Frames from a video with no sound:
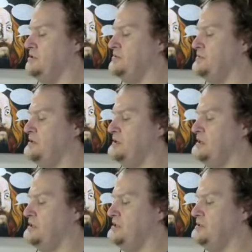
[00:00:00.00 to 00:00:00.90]
really
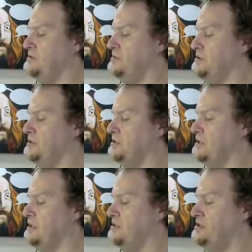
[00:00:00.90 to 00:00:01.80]
neat to use because it
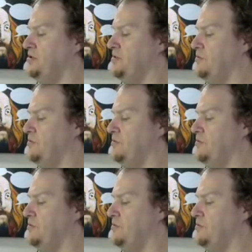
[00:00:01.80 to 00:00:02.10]
lets you.